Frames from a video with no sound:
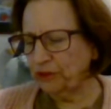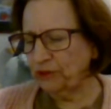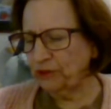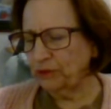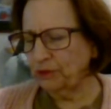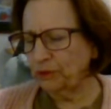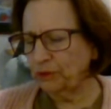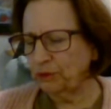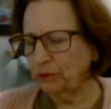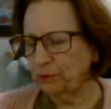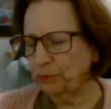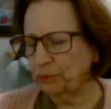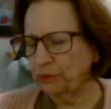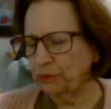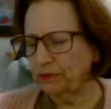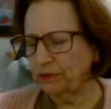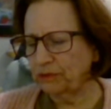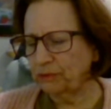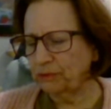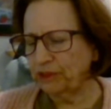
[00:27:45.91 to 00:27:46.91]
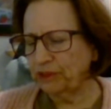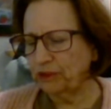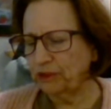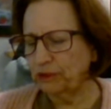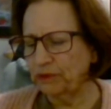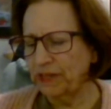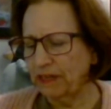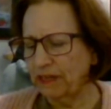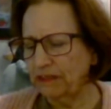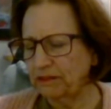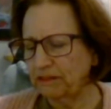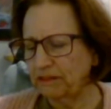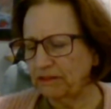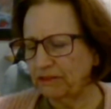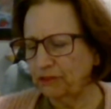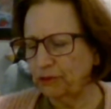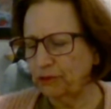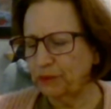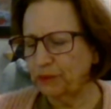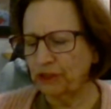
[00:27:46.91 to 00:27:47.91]
you get
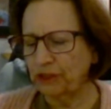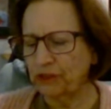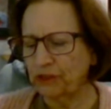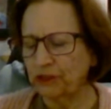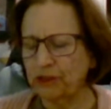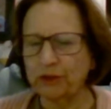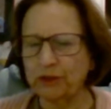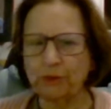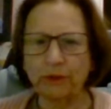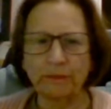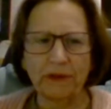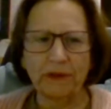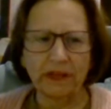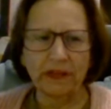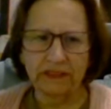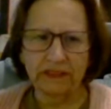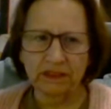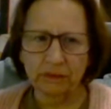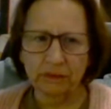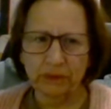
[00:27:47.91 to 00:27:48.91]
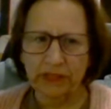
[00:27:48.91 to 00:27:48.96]
triggered or reminded,